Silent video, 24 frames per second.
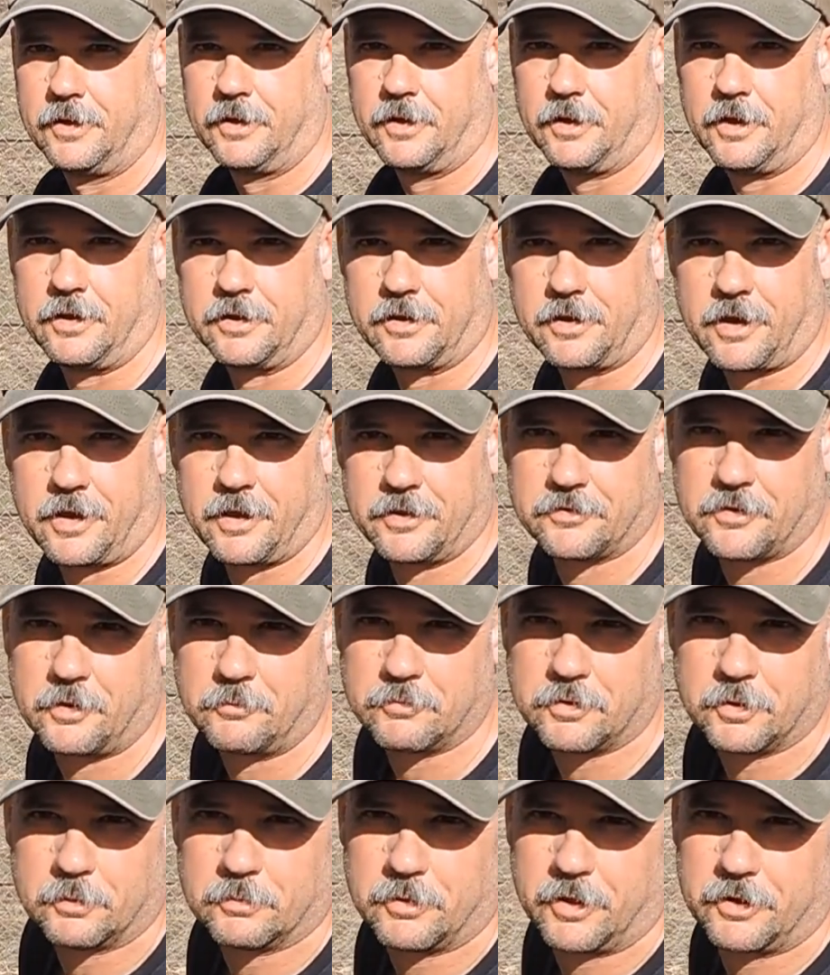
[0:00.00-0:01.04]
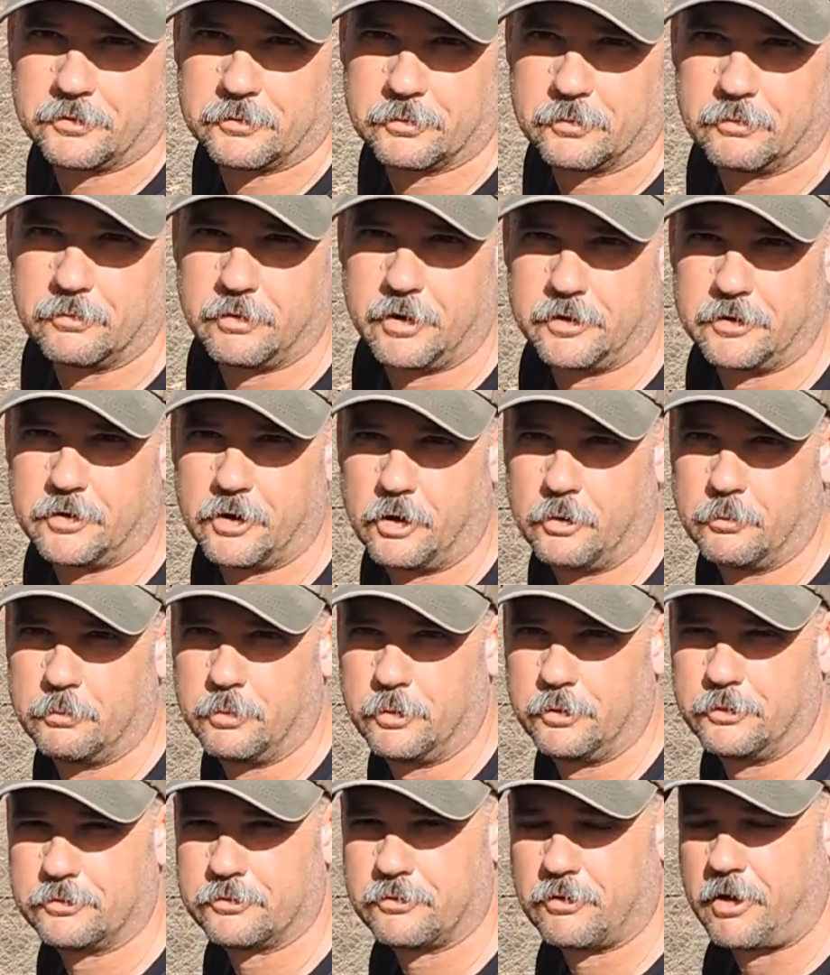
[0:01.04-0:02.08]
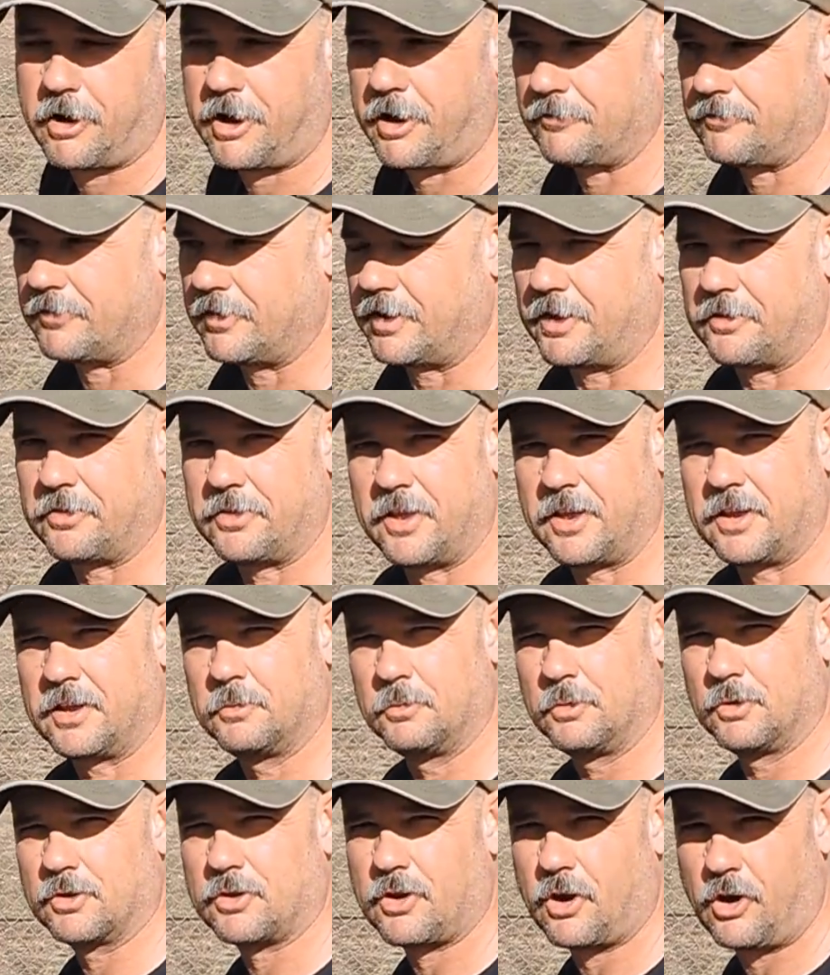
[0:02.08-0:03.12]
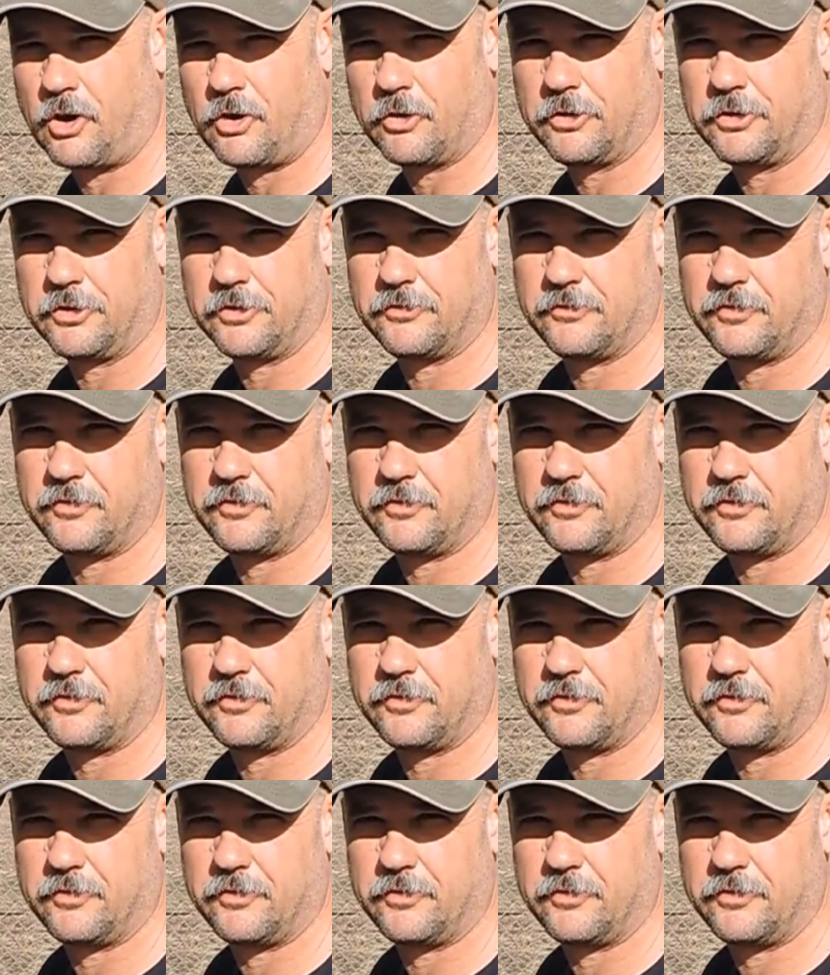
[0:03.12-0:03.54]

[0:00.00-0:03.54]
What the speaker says: Hey guys, I'm Tim Lynch with Red Dog Bushcraft, and I think I'm going to call this